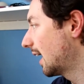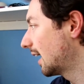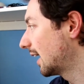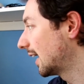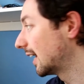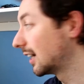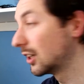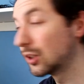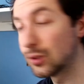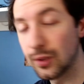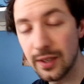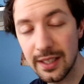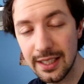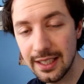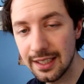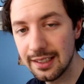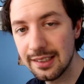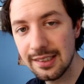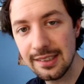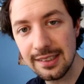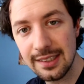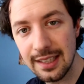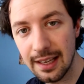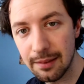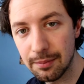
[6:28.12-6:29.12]

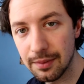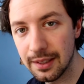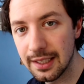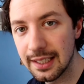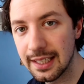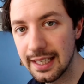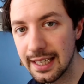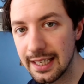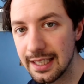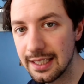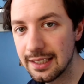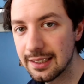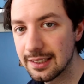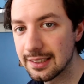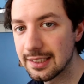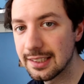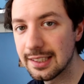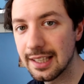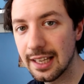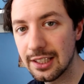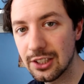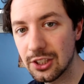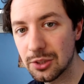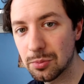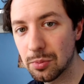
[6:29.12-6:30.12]
ingredients that I'm going to need. I did
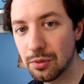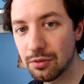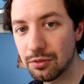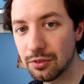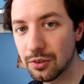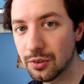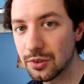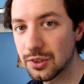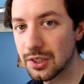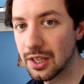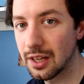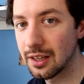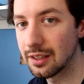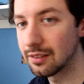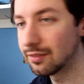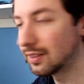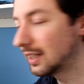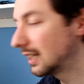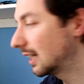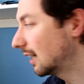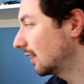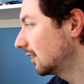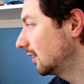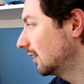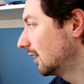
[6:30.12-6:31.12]
that just before starting the
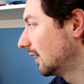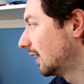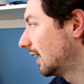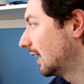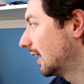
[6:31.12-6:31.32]
video.